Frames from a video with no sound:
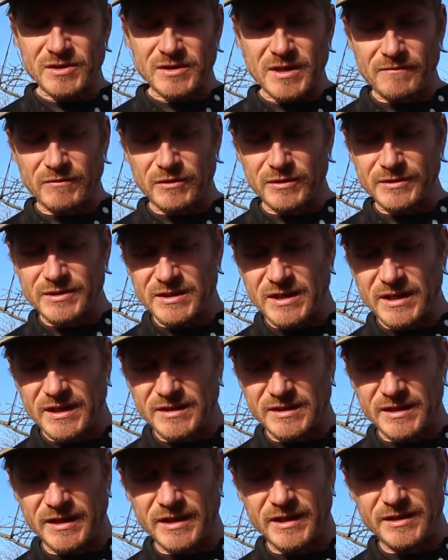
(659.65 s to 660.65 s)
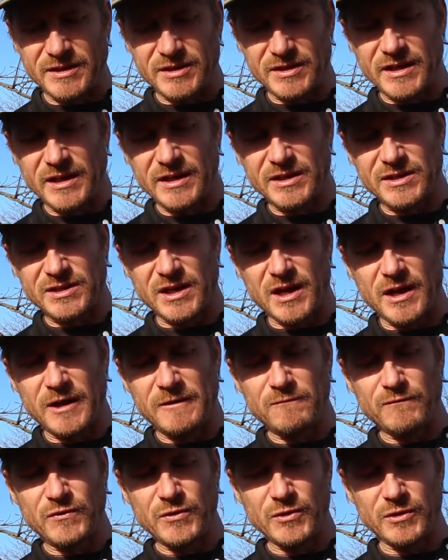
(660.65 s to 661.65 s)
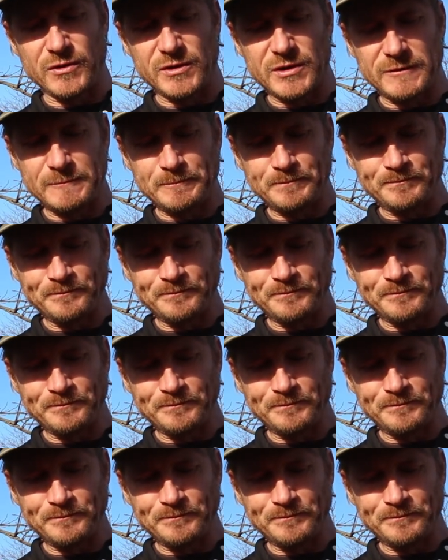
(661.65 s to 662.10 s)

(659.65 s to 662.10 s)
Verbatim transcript: several seeds in each fruit.